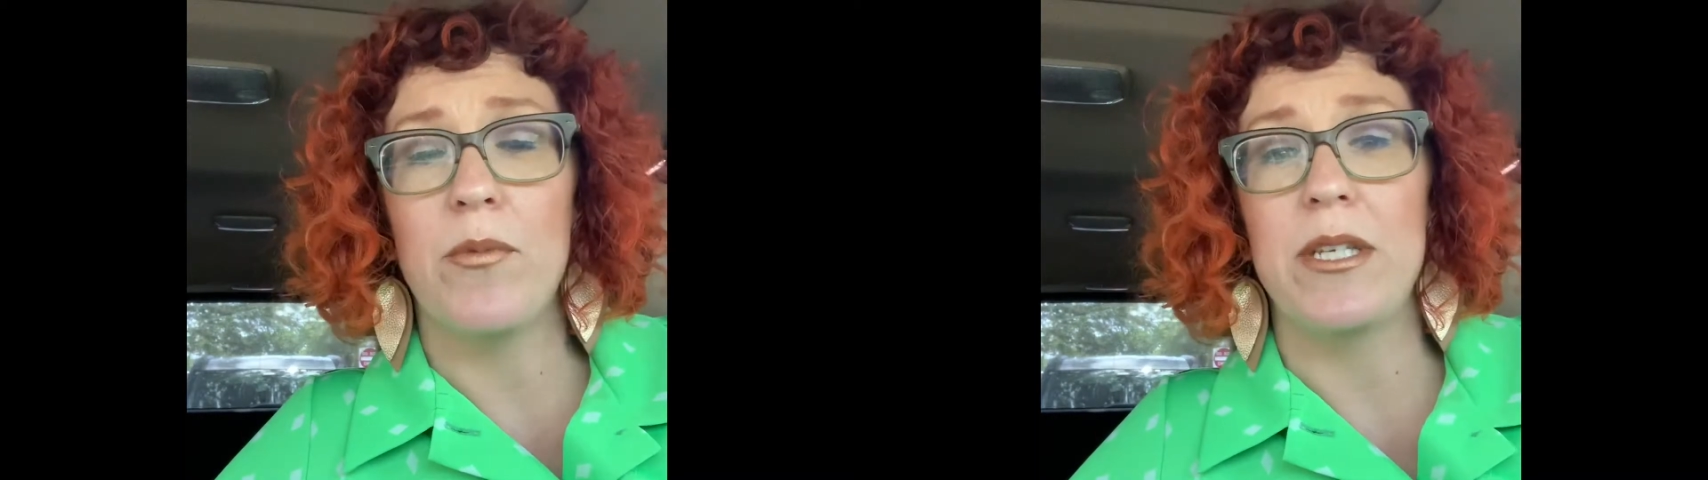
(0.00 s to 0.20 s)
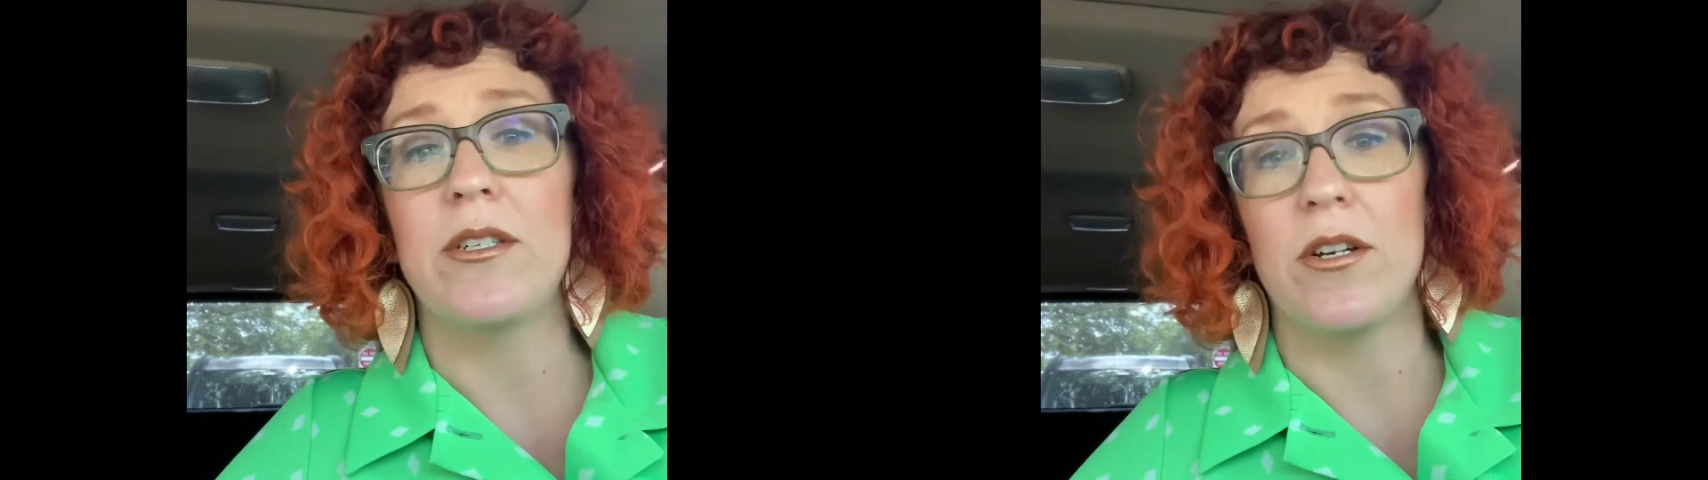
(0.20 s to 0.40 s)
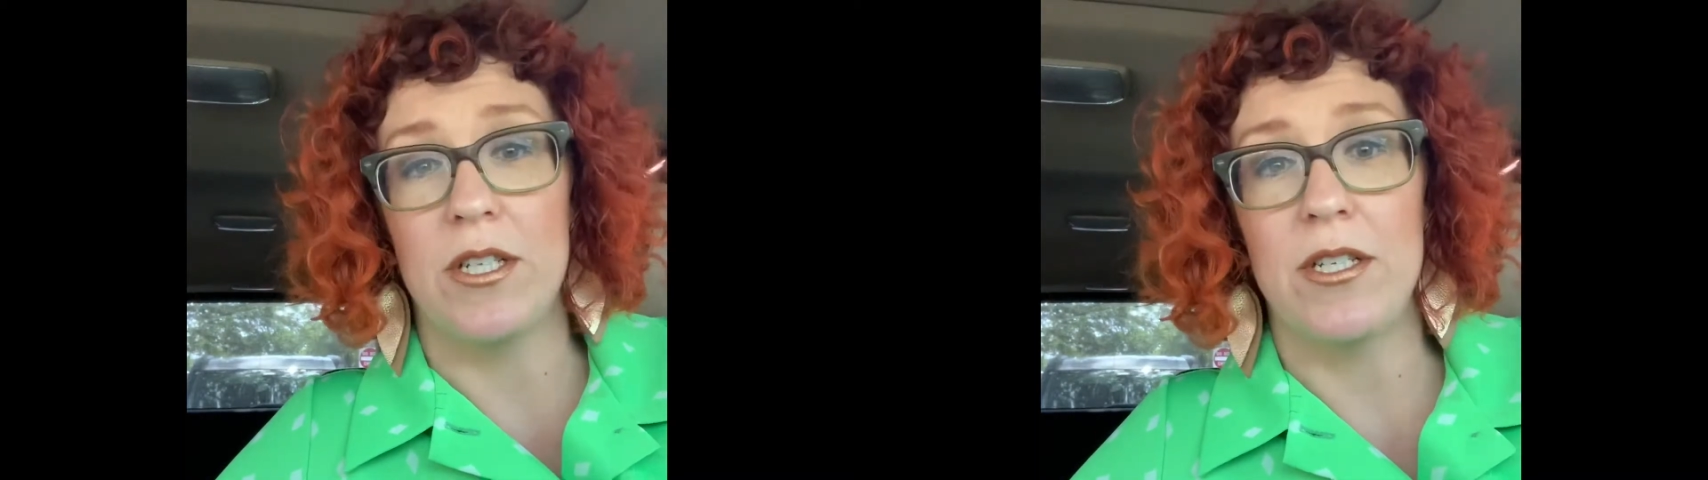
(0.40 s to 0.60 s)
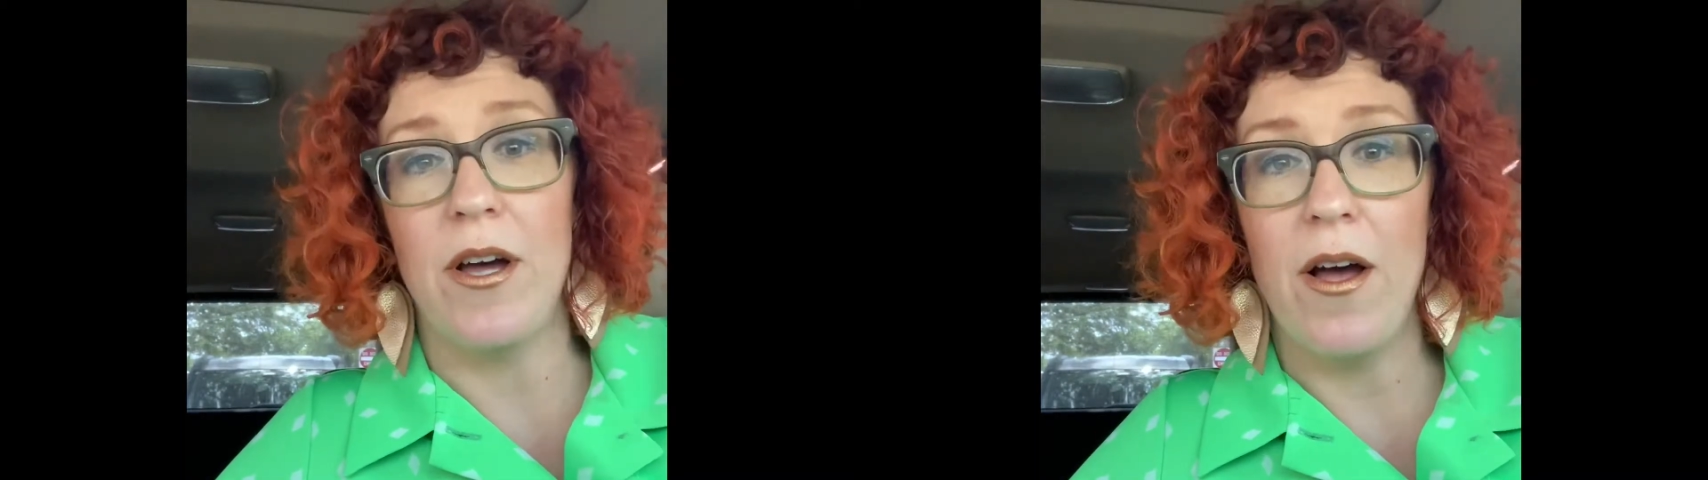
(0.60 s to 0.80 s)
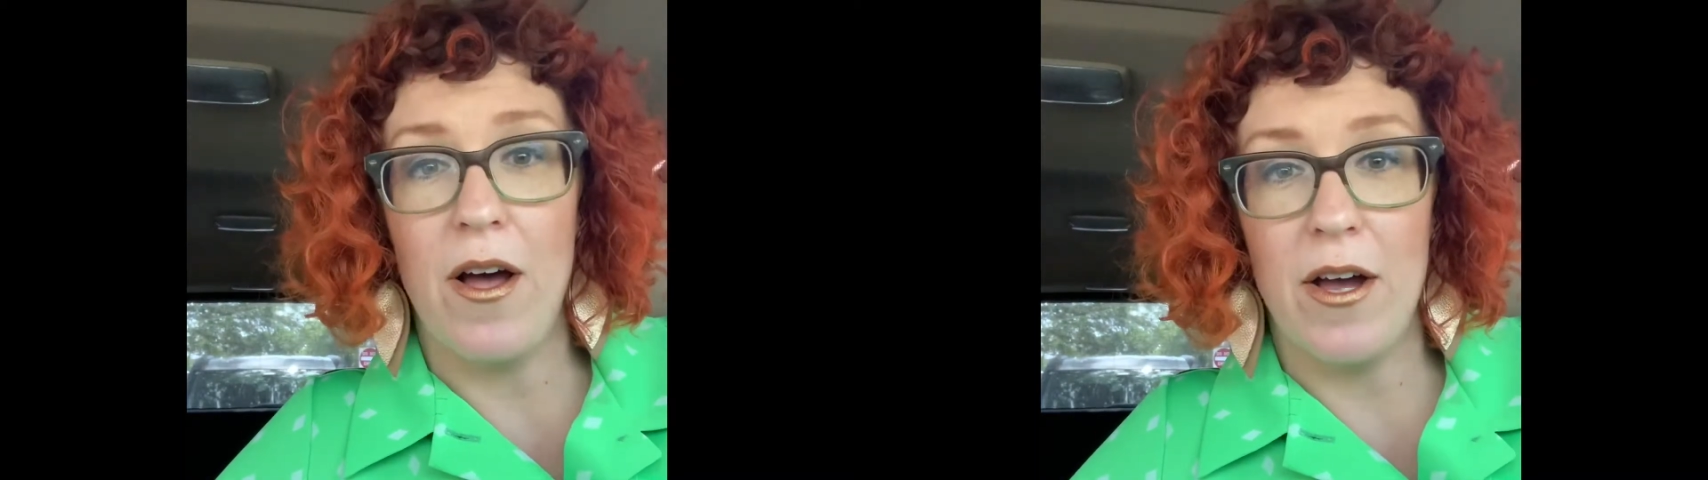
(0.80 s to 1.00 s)
we start to
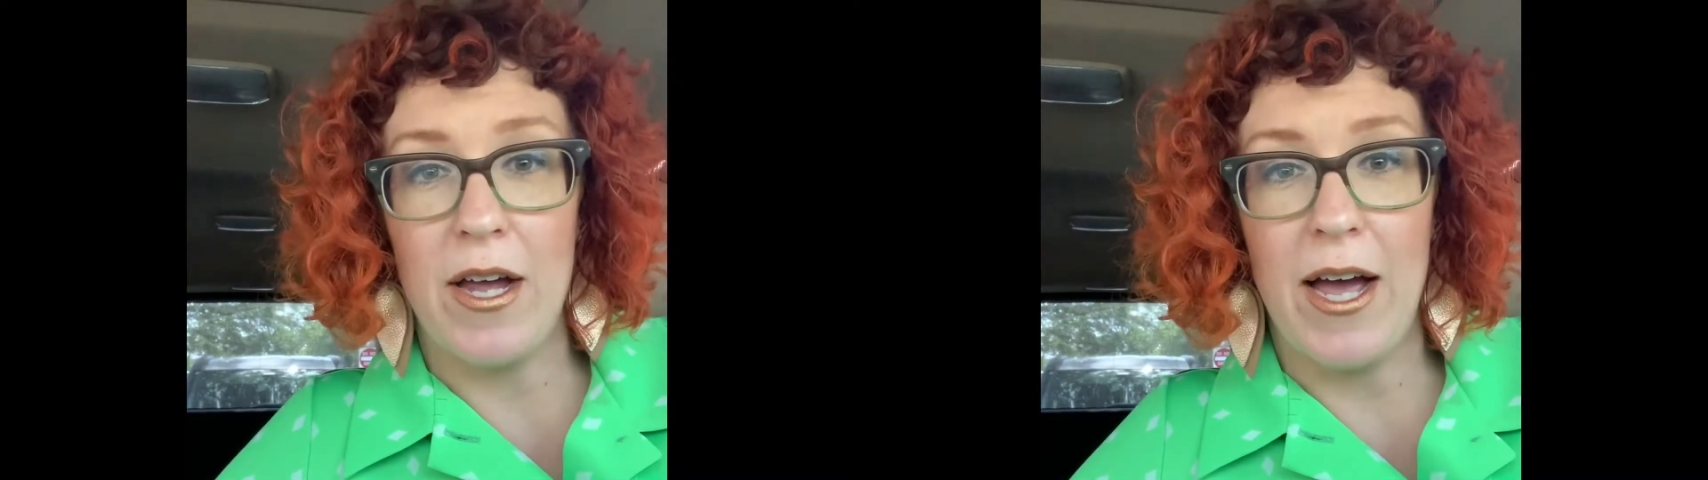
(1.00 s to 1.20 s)
talk,